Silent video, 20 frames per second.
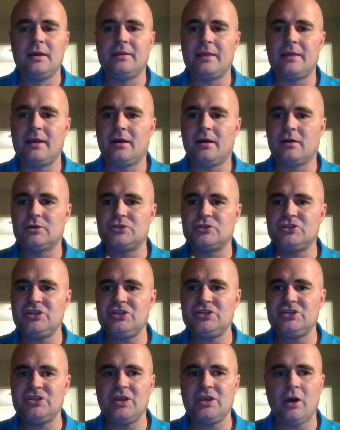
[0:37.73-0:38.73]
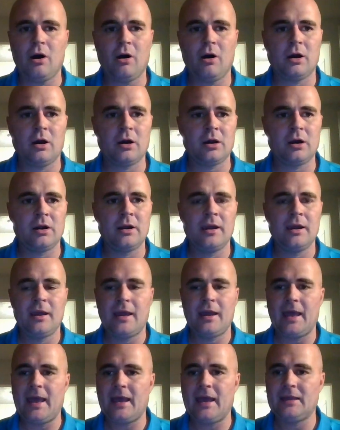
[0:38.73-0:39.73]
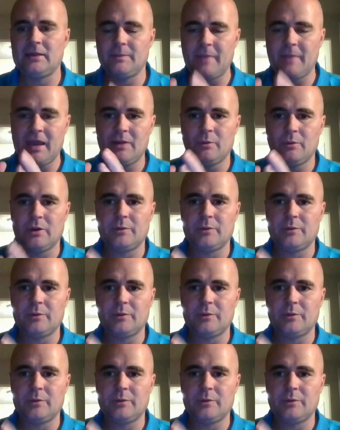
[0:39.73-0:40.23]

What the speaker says: They are Qiqihar, and the main